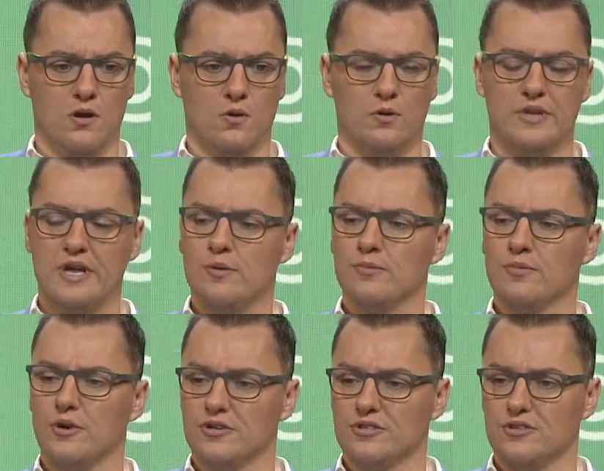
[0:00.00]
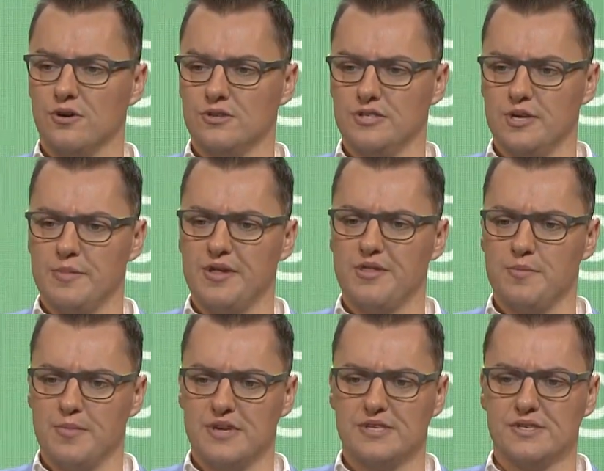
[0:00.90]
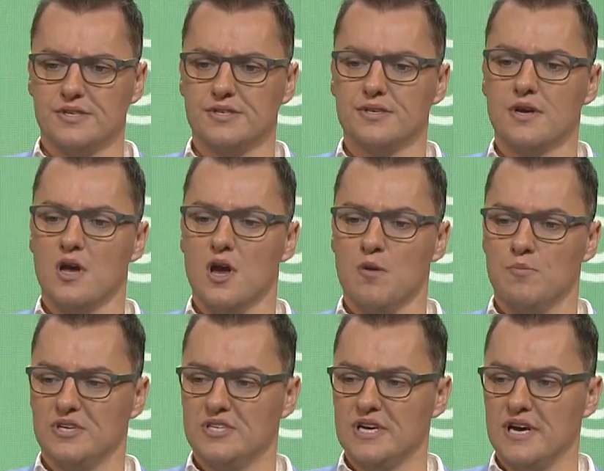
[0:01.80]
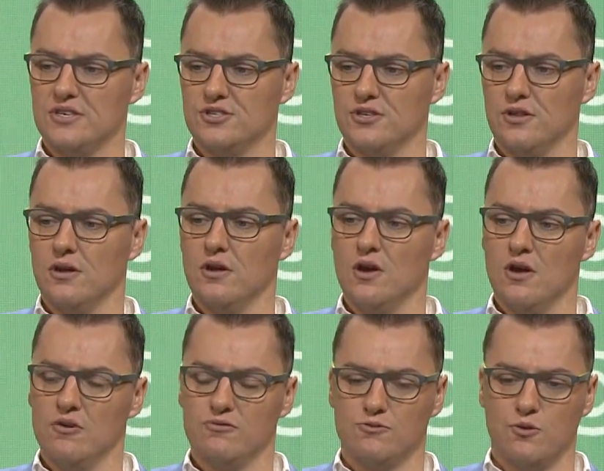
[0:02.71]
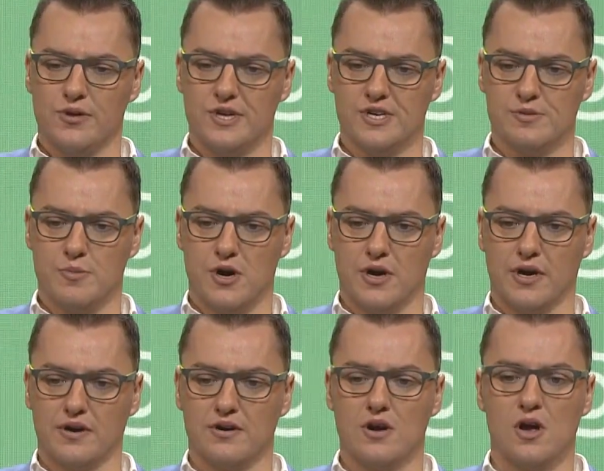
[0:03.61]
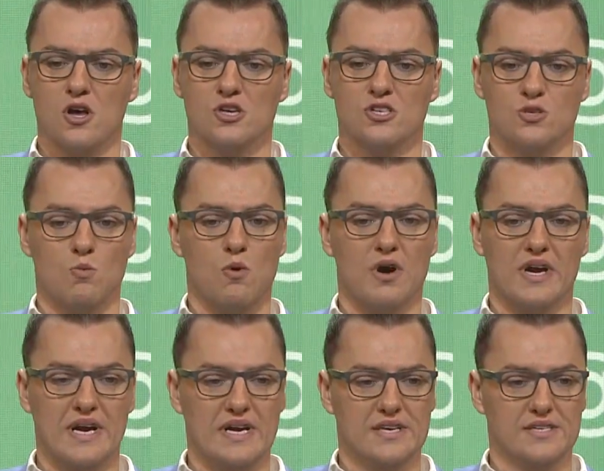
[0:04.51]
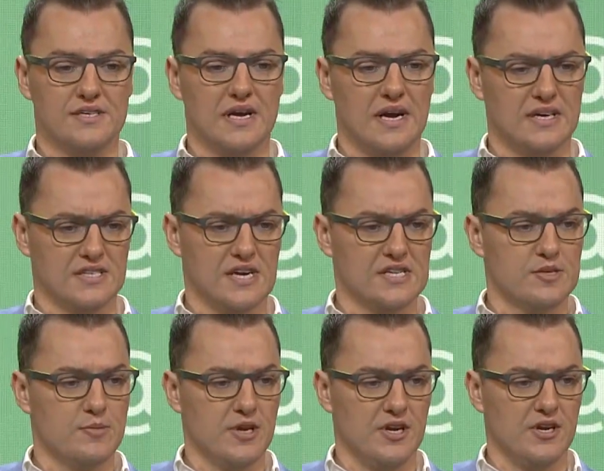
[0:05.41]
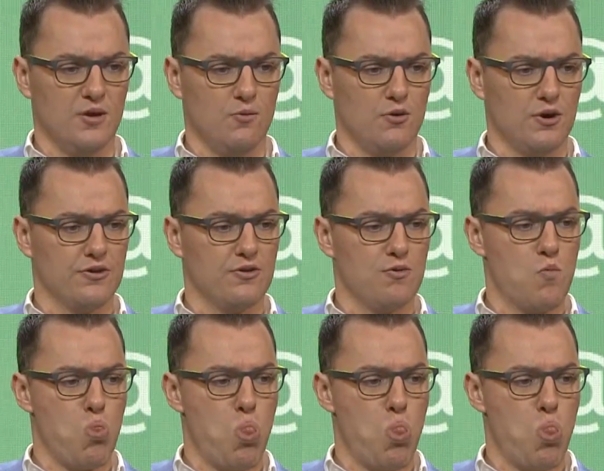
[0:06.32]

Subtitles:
Well, now I'm going to talk to you about the business potential for this market. So what is accessibility worth?